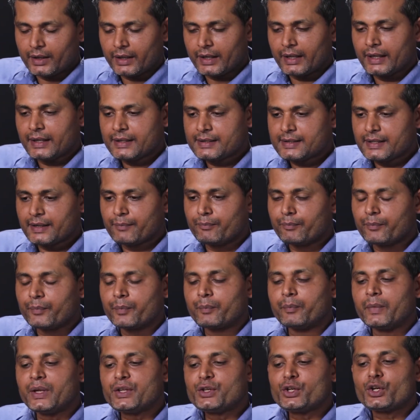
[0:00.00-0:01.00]
is a
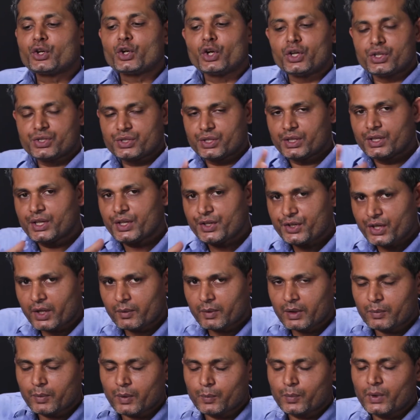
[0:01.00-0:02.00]
major concern in
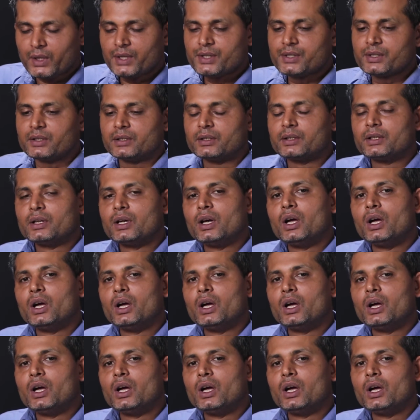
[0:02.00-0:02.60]
tribal population.